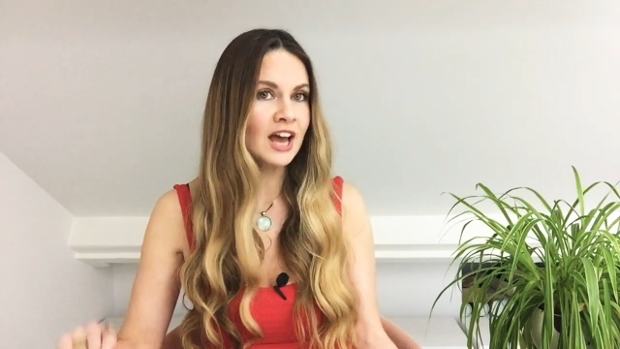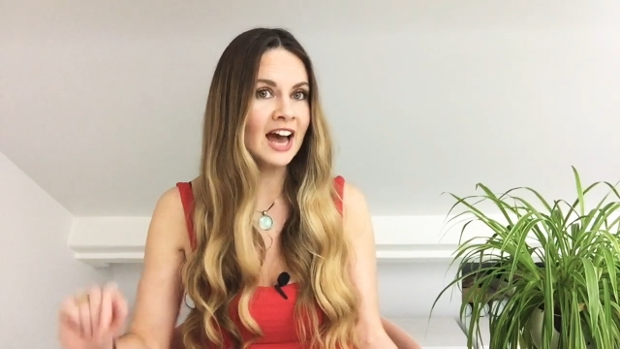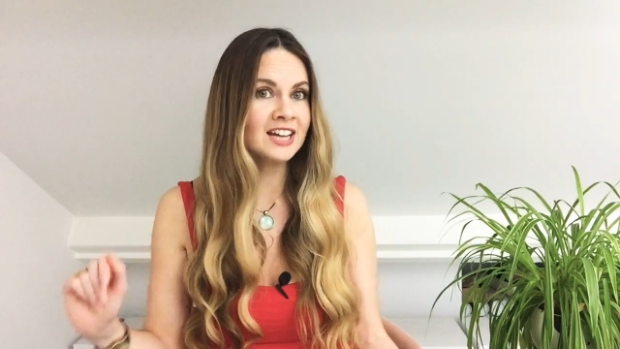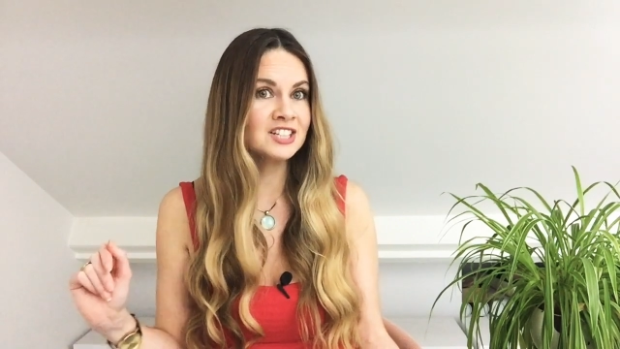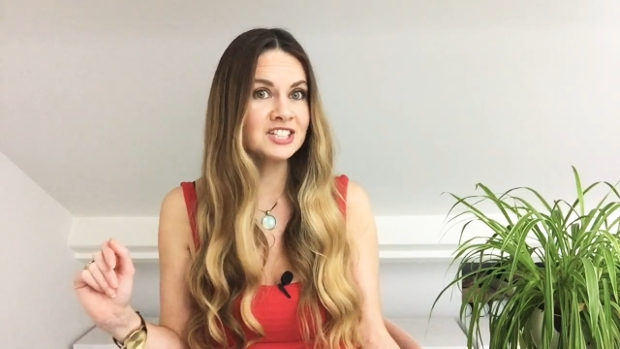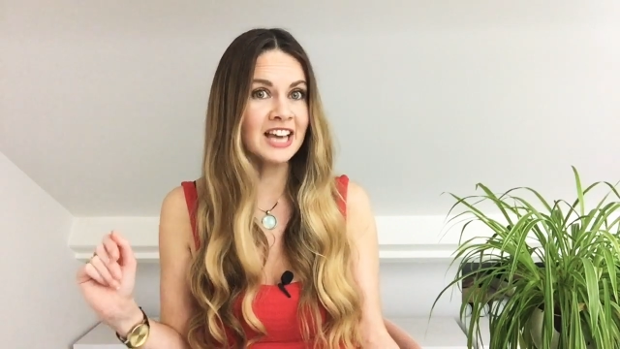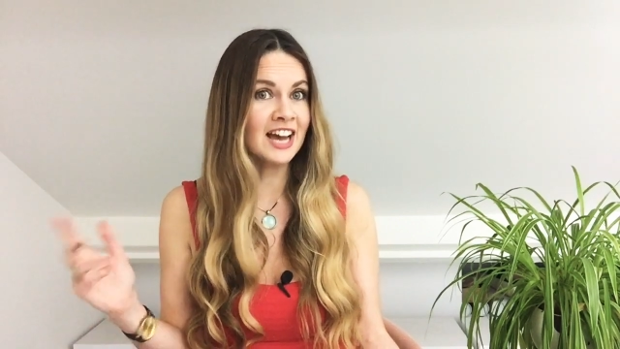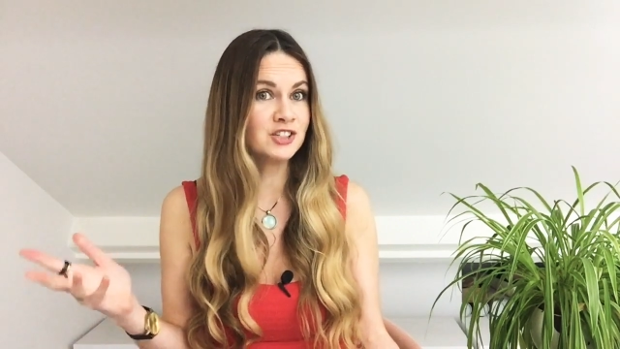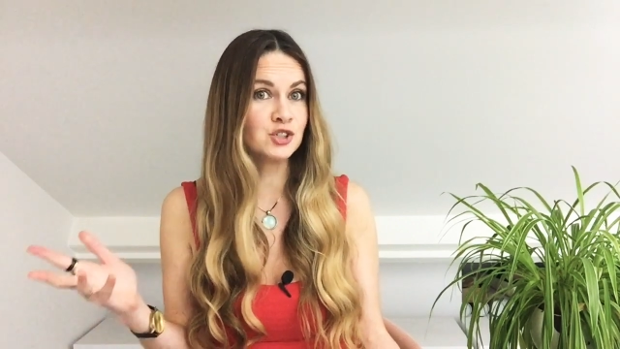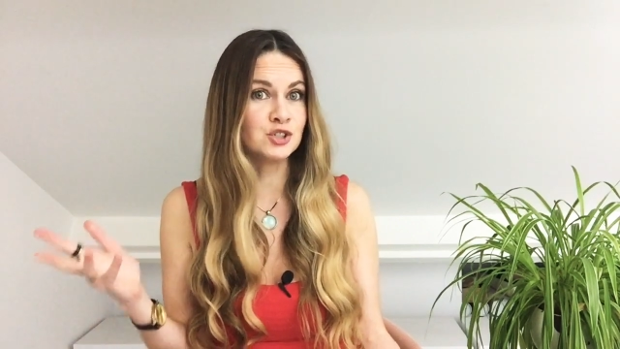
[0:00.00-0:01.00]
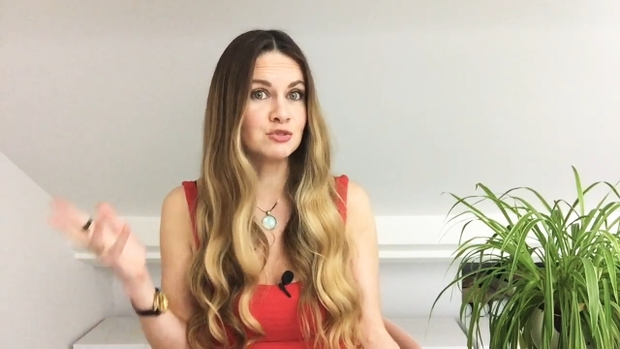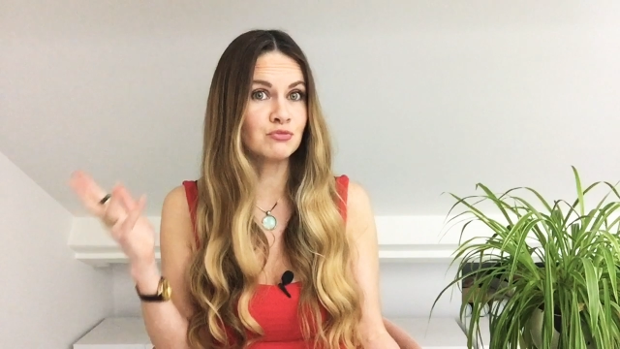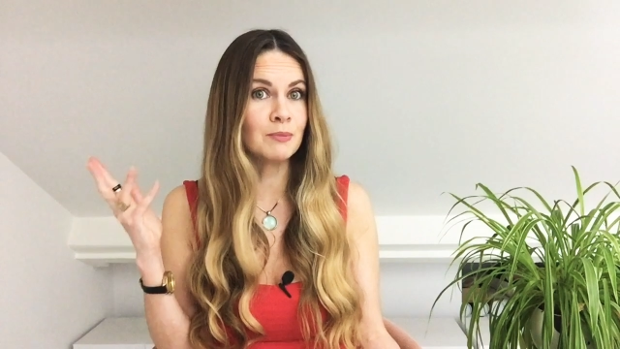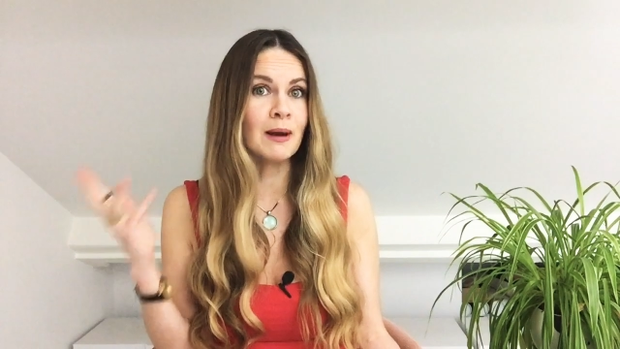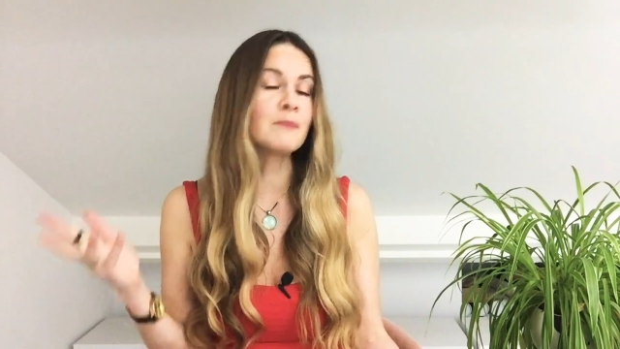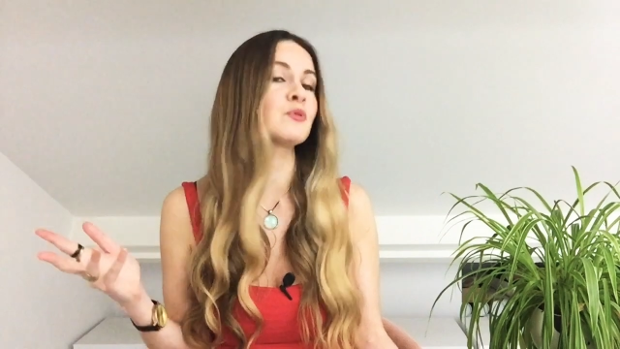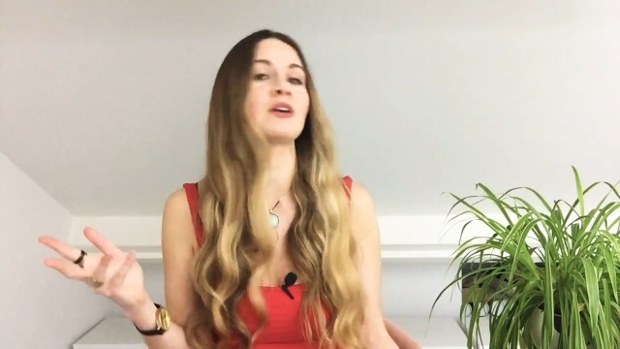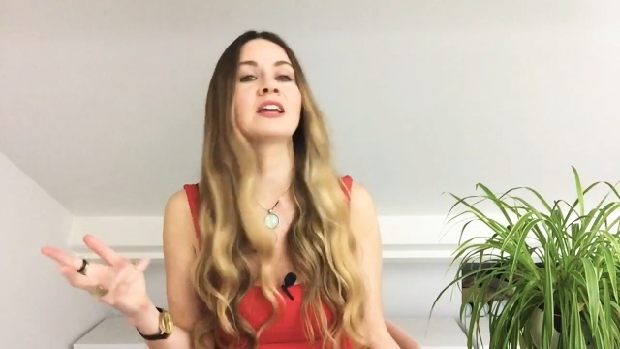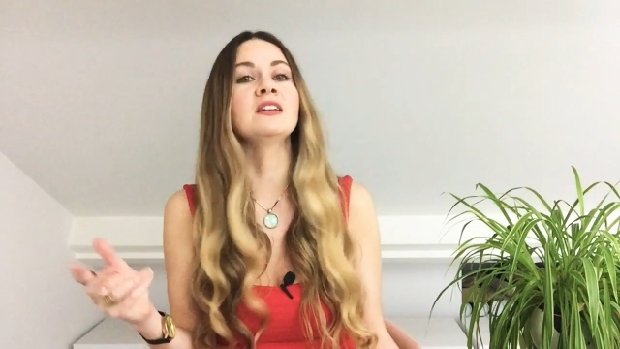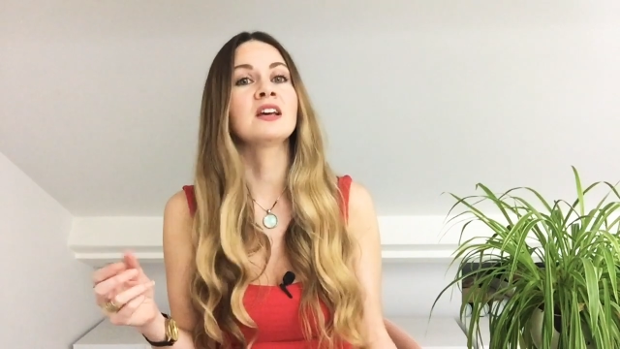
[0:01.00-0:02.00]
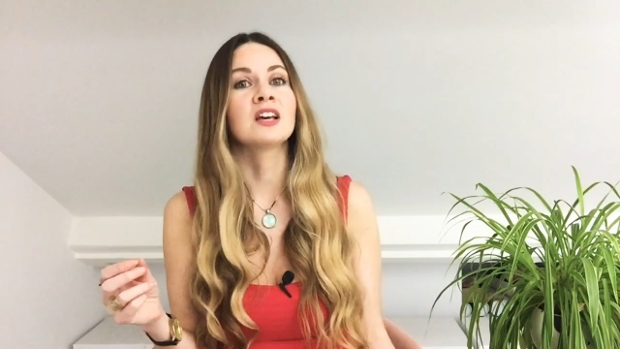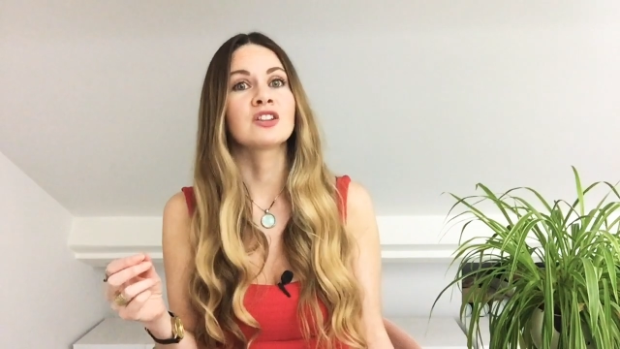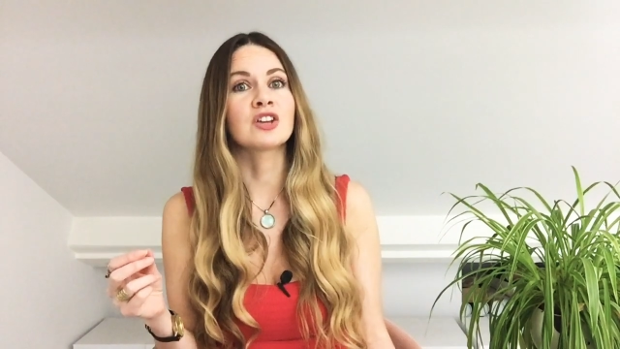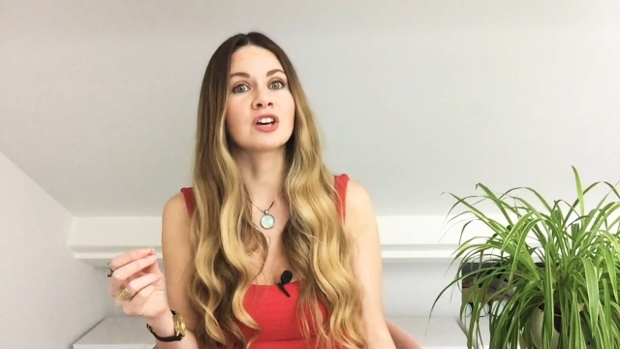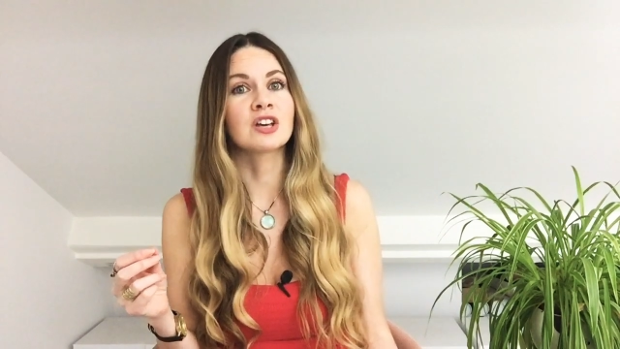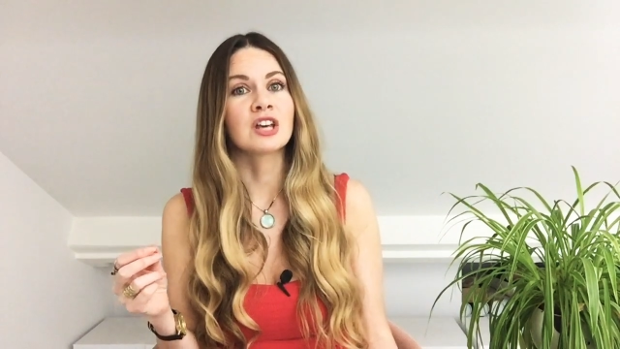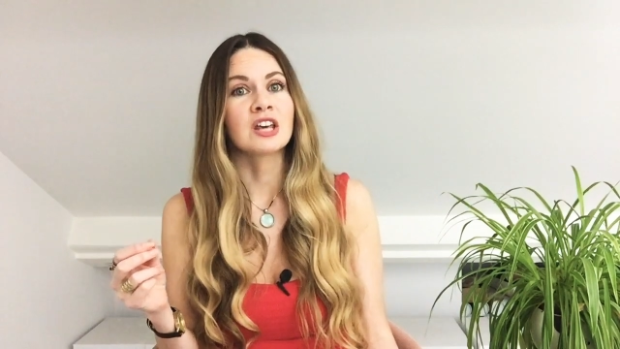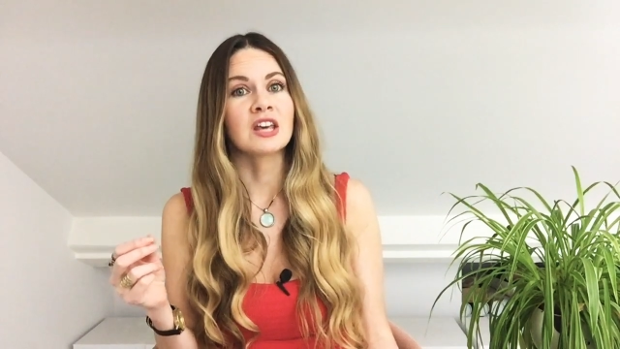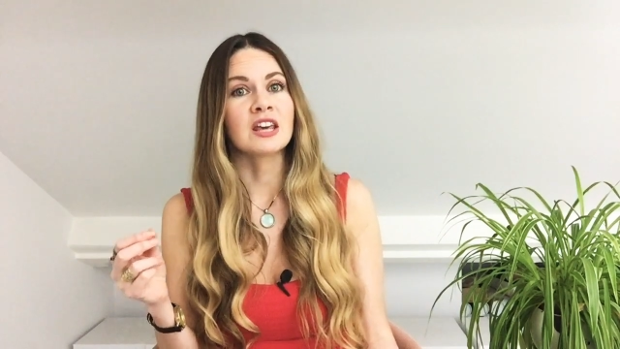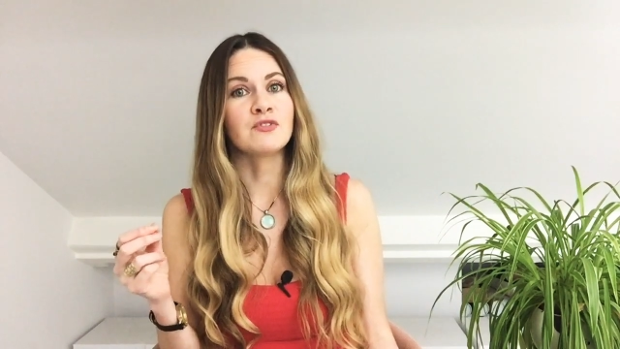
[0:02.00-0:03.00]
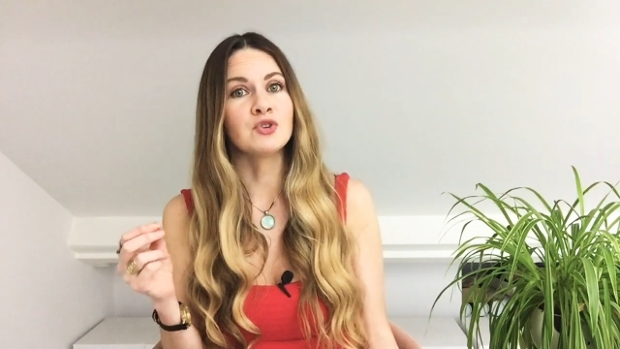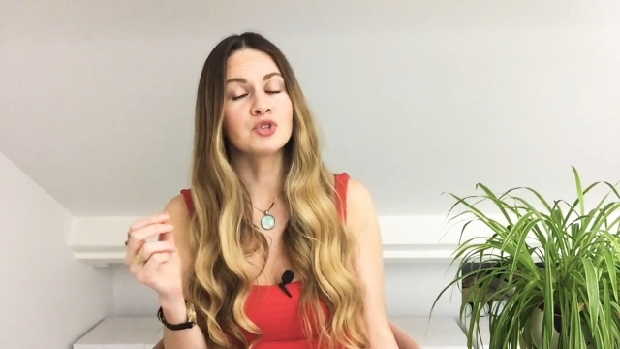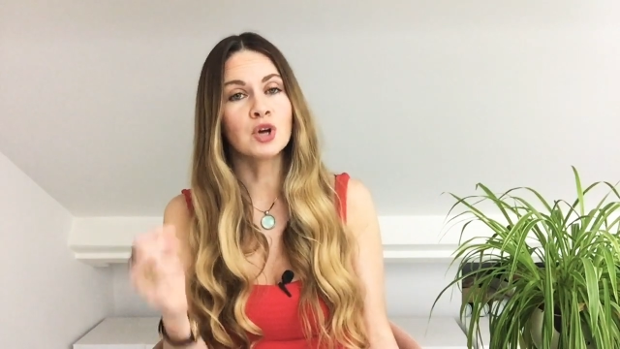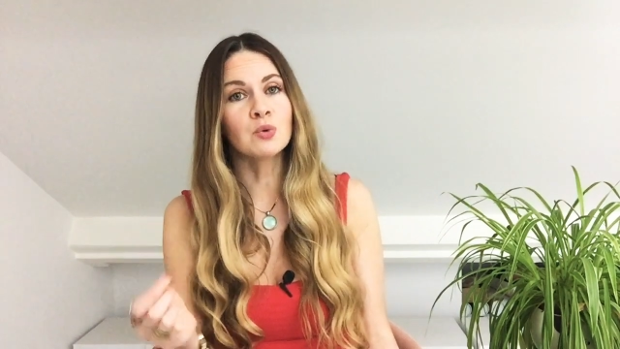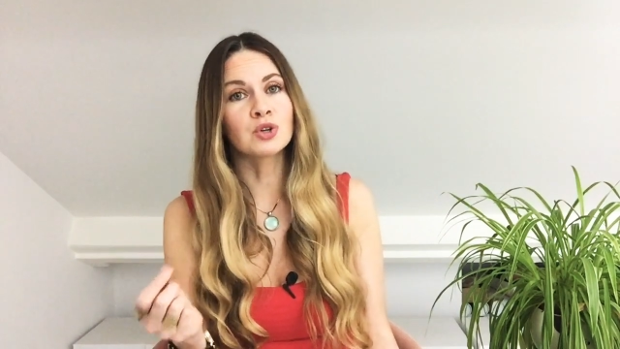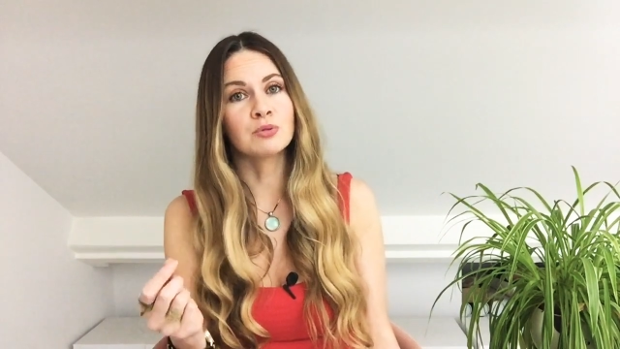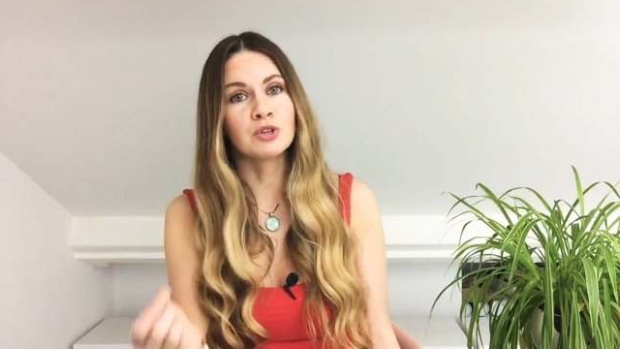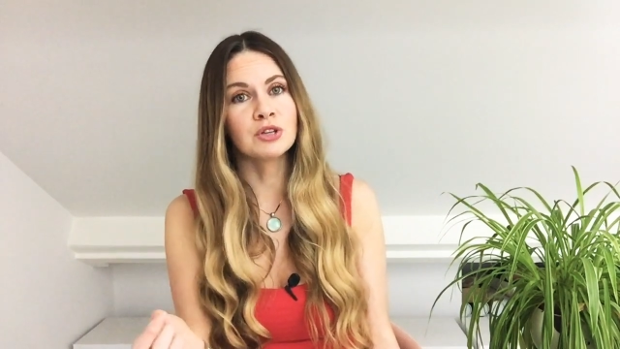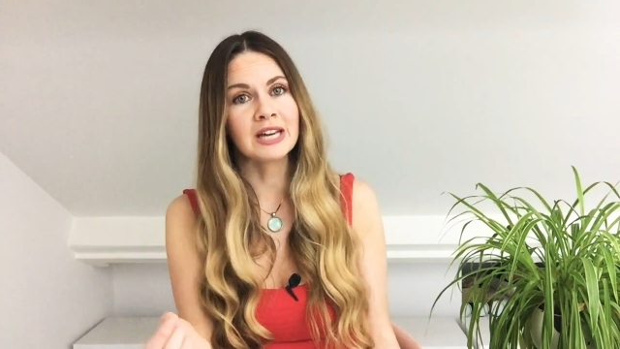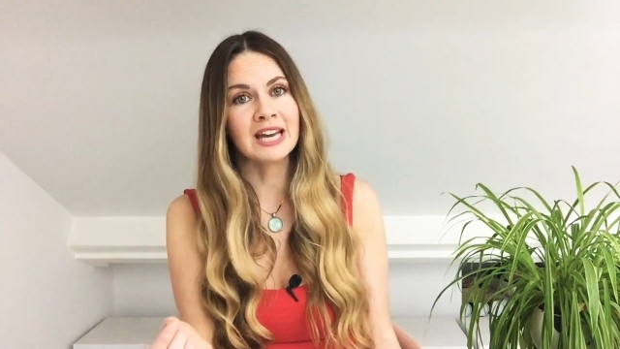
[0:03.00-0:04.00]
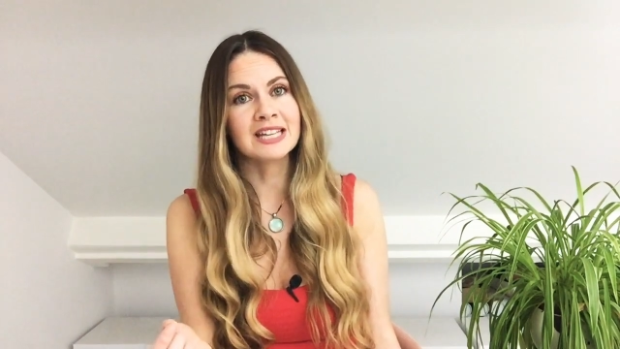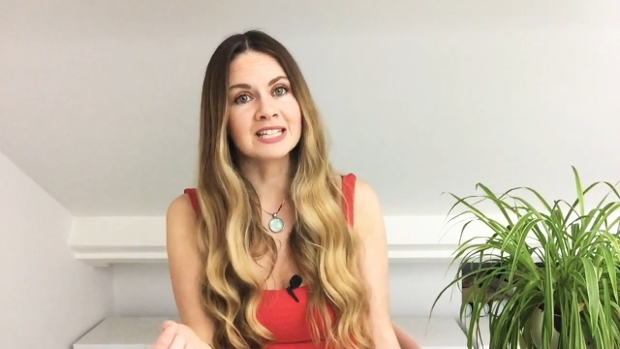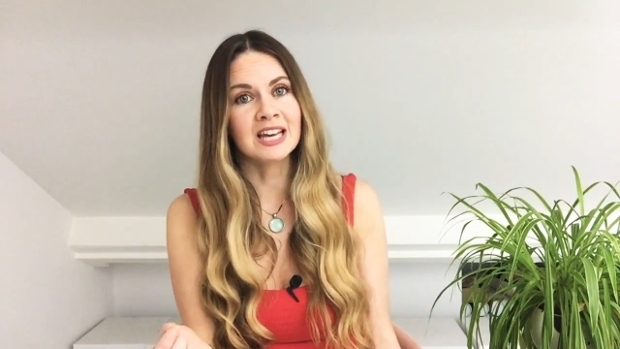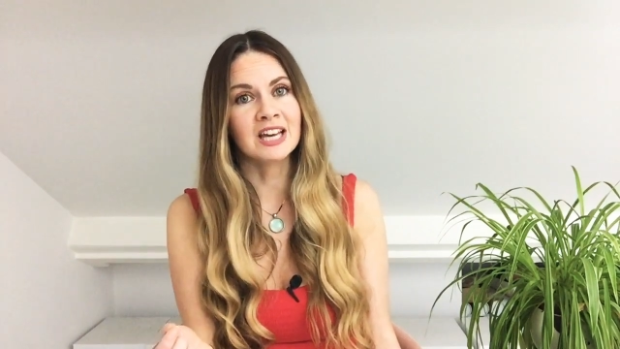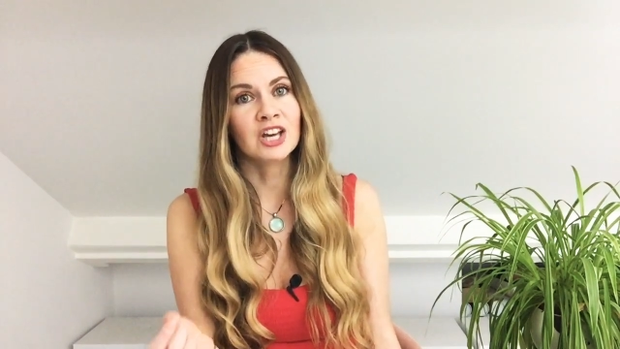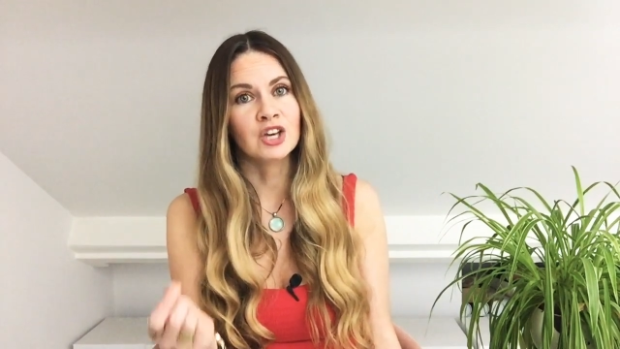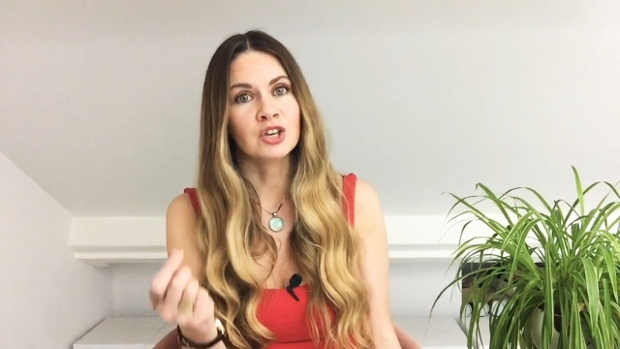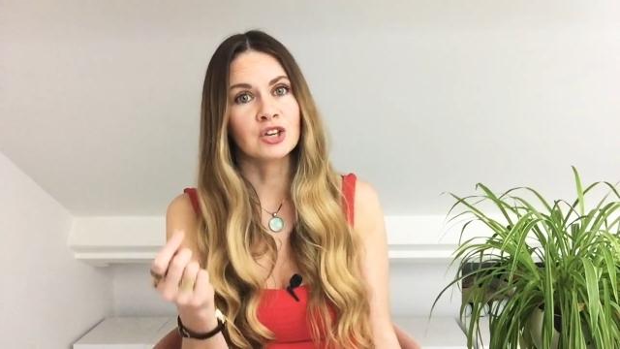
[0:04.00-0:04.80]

And yeah, just remembering that if you don't communicate it,